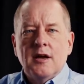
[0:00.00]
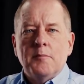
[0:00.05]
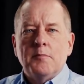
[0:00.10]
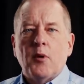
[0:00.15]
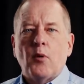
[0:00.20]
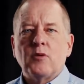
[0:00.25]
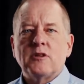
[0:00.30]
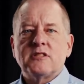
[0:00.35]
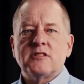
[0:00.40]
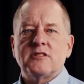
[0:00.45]

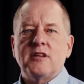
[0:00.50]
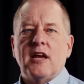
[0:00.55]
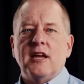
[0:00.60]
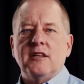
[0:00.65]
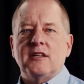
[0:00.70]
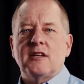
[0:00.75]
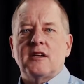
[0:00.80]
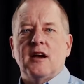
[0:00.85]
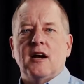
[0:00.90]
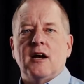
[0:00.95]
But when
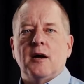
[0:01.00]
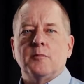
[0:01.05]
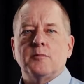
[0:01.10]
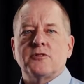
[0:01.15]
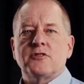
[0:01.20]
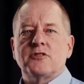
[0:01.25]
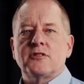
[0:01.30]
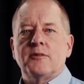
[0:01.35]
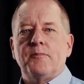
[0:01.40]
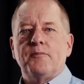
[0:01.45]
Satan
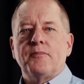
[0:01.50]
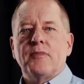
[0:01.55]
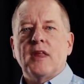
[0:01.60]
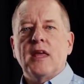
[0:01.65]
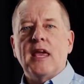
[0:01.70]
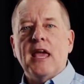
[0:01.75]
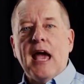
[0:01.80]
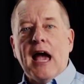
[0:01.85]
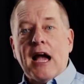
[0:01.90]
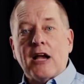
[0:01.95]
comes,
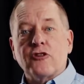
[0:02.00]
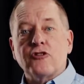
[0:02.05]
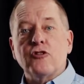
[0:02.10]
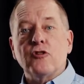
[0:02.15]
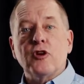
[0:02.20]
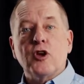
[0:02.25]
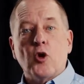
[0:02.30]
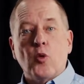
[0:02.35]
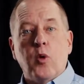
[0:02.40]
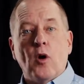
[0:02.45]
he
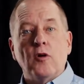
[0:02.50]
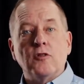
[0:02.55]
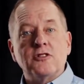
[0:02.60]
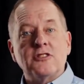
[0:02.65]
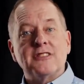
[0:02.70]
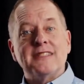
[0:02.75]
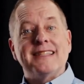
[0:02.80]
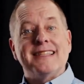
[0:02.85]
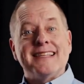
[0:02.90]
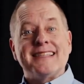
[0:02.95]
actually
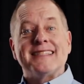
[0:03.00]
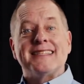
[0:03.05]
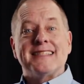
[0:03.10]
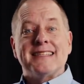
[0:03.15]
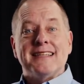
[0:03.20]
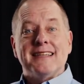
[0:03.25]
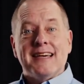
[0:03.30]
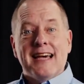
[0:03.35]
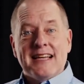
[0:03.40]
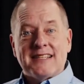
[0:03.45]
quotes this
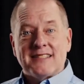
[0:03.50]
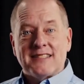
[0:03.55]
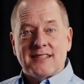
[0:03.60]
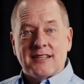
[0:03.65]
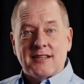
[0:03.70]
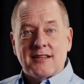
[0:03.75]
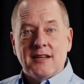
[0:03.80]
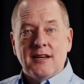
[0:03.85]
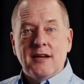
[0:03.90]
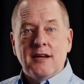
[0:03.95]

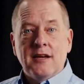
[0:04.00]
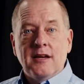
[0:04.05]
lesson